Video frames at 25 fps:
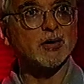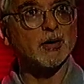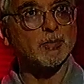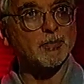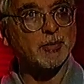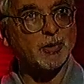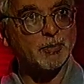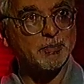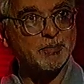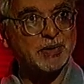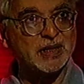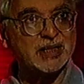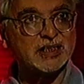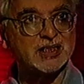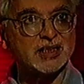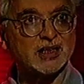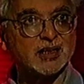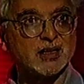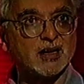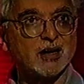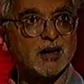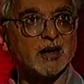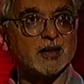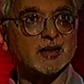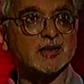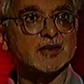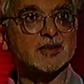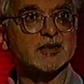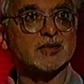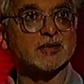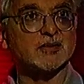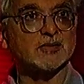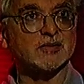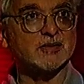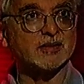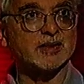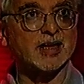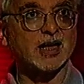the basic
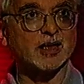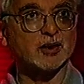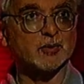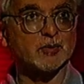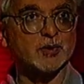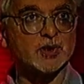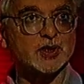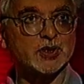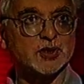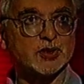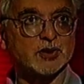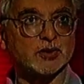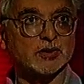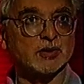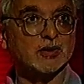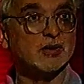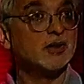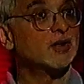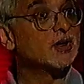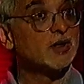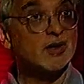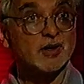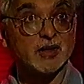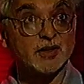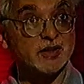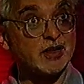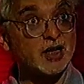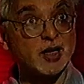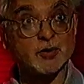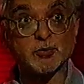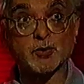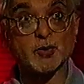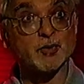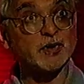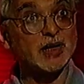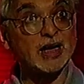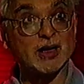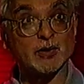answer to that question.
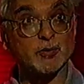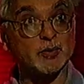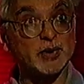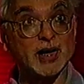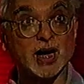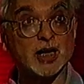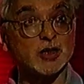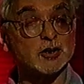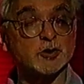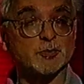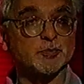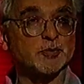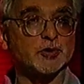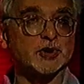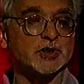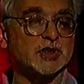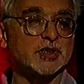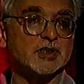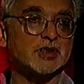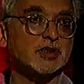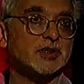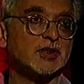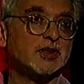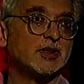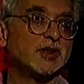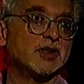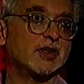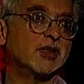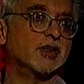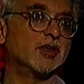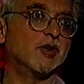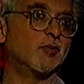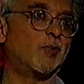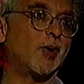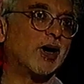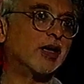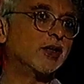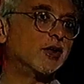Therefore, we had to put it in
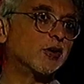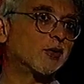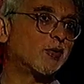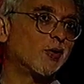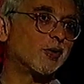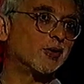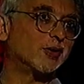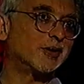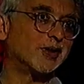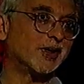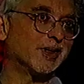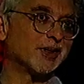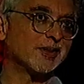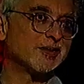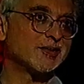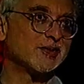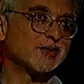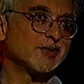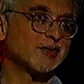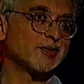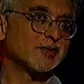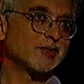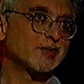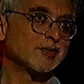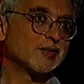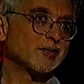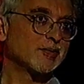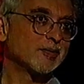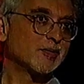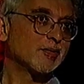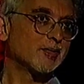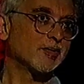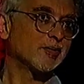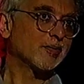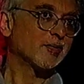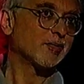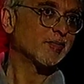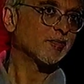the wider context. I would find
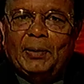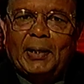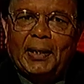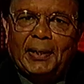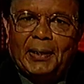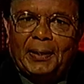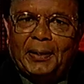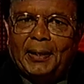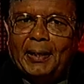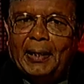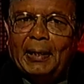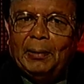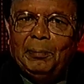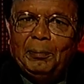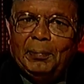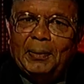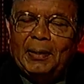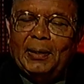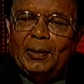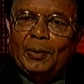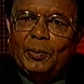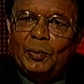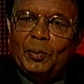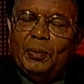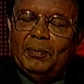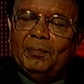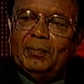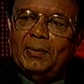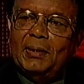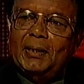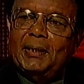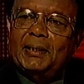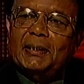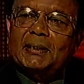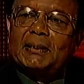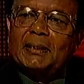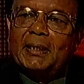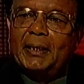it actually at a time when the whole
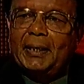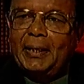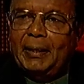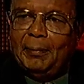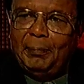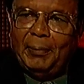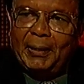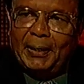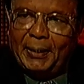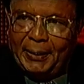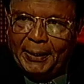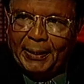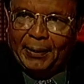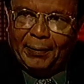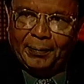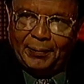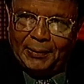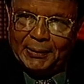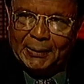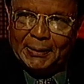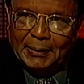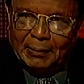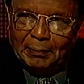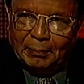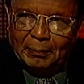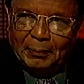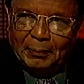world is condemning terrorism,